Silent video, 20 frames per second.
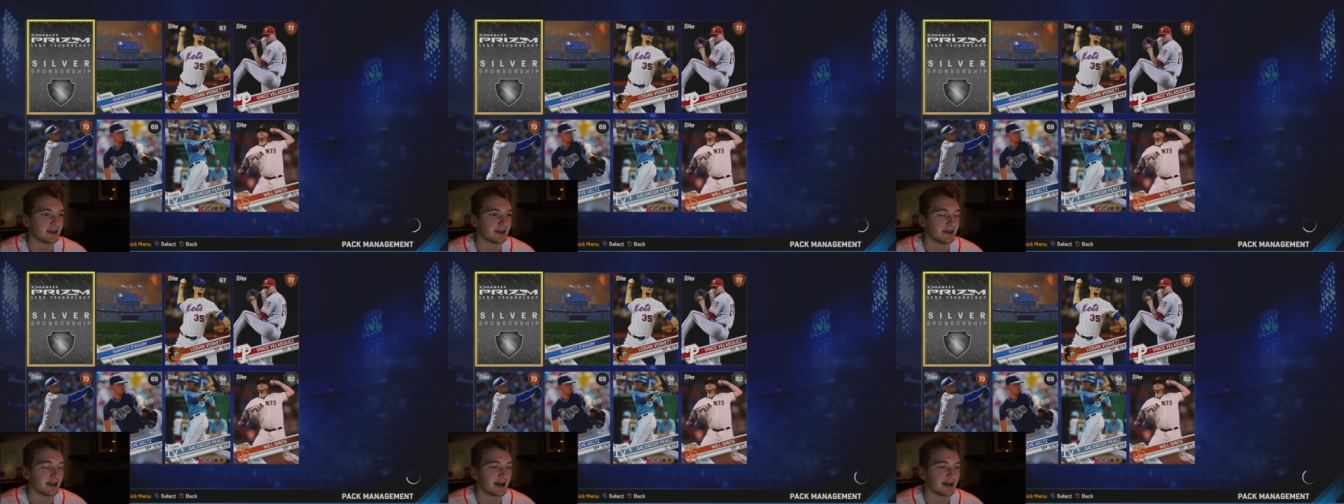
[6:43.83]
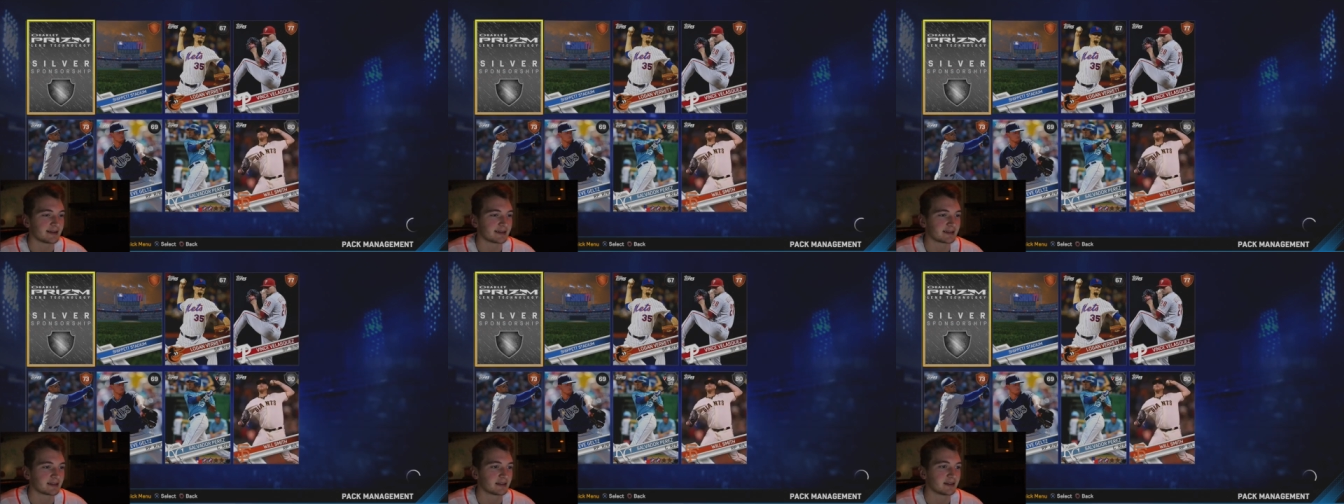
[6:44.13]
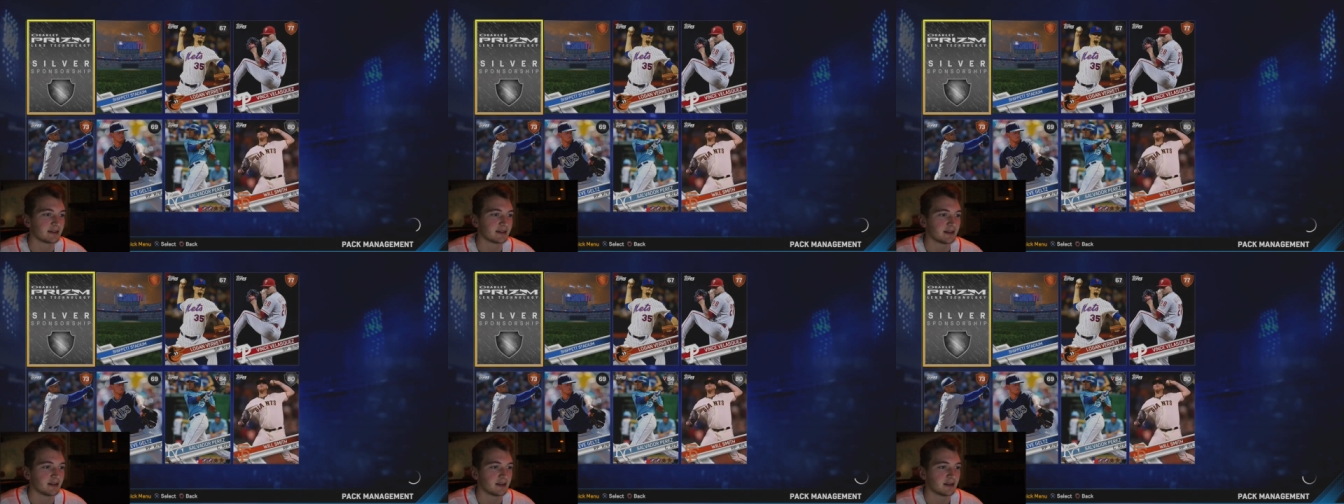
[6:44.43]
not
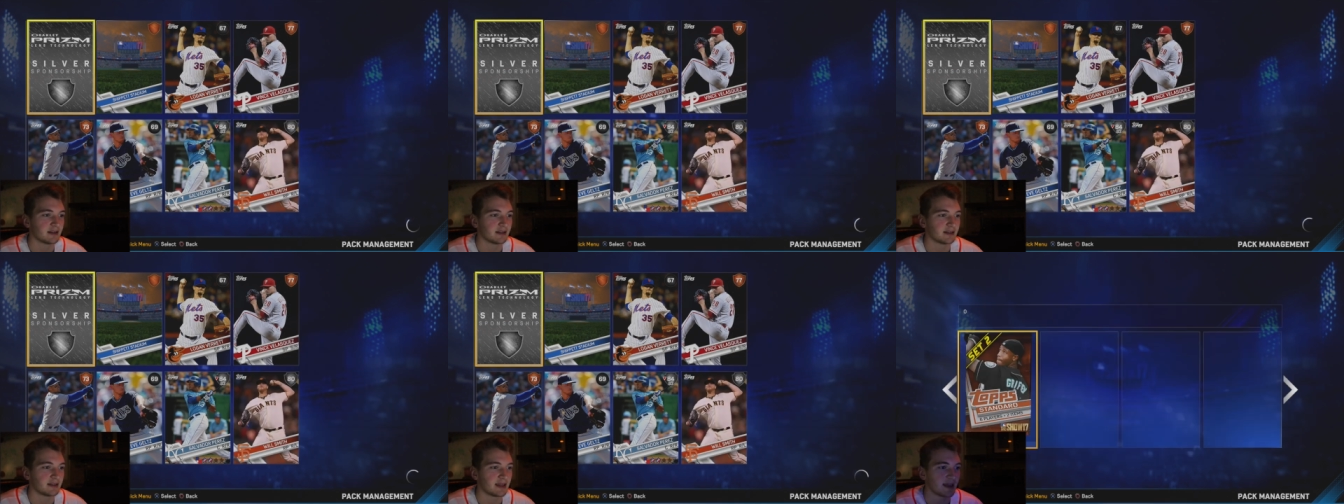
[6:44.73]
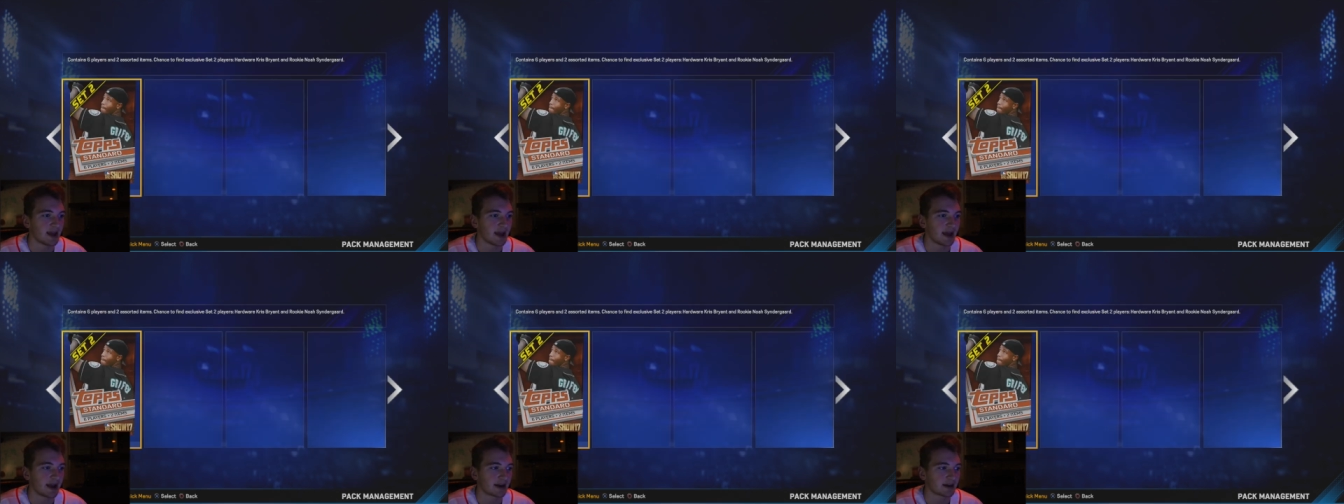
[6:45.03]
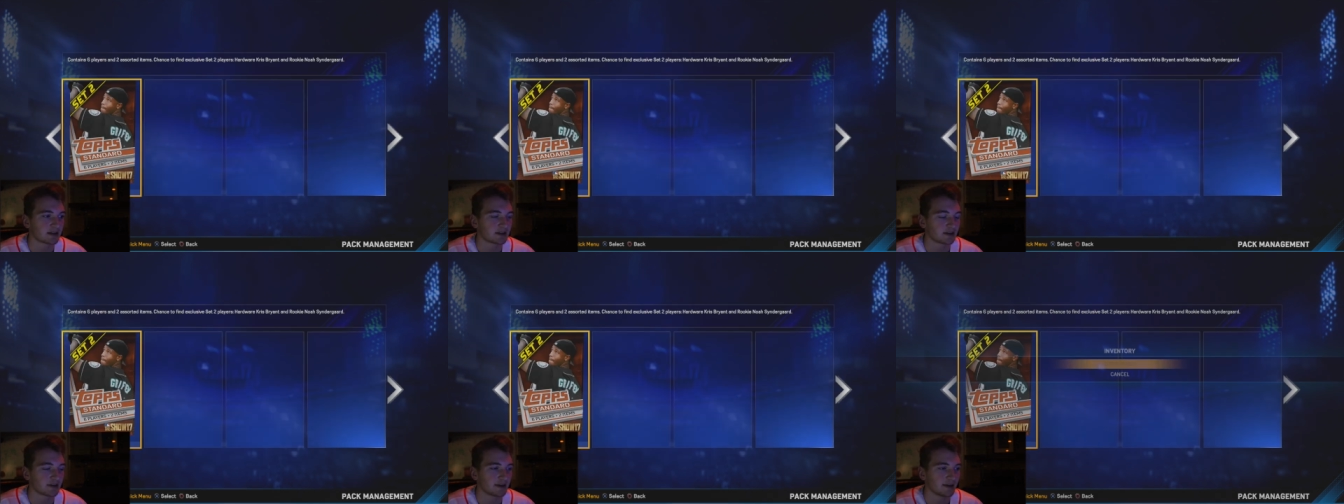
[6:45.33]
the
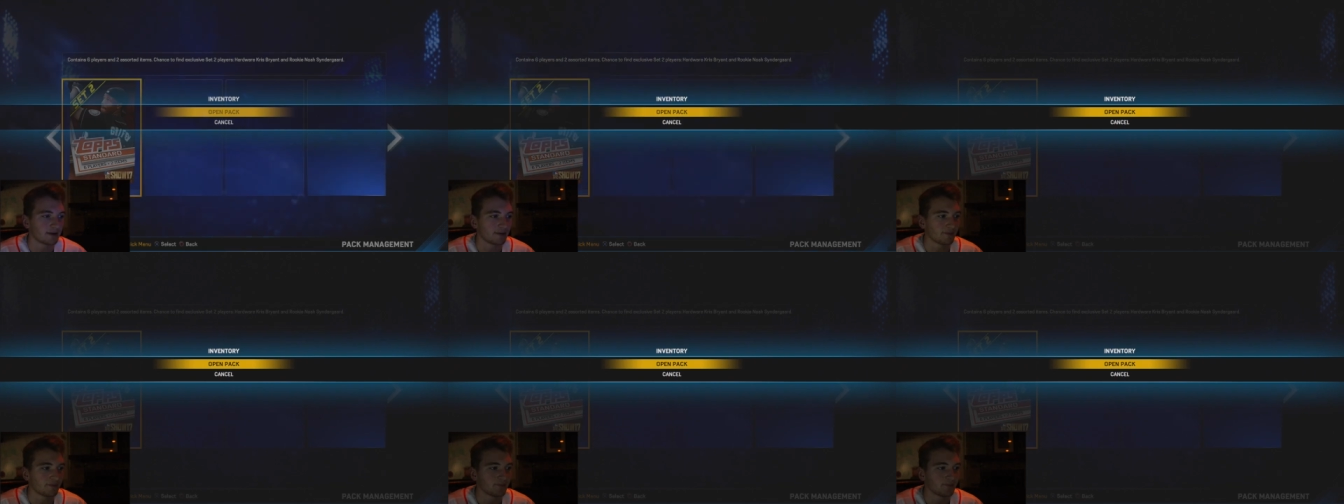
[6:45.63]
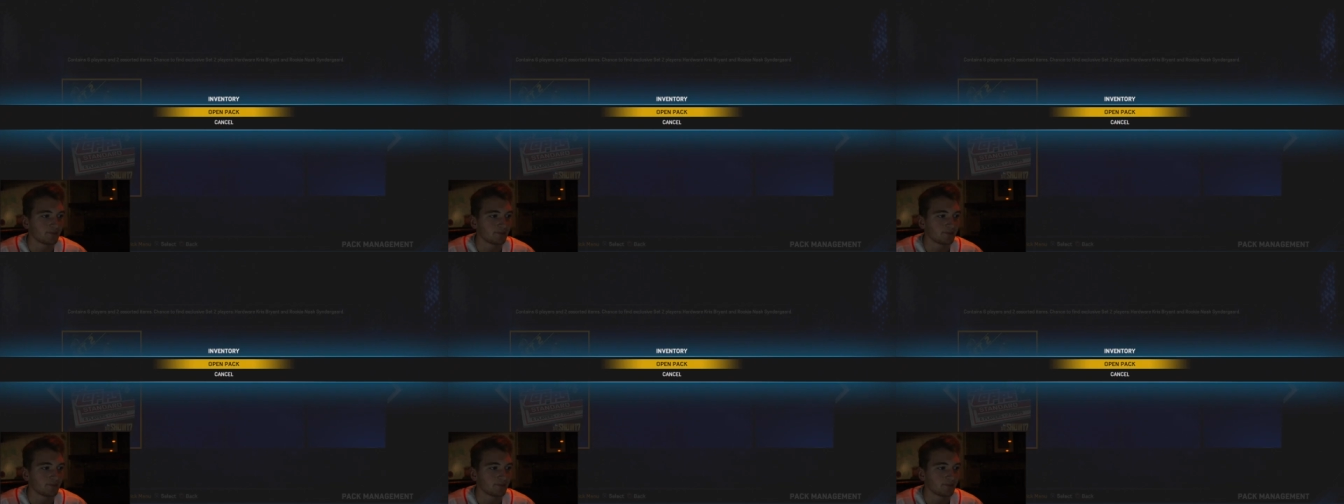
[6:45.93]
actor,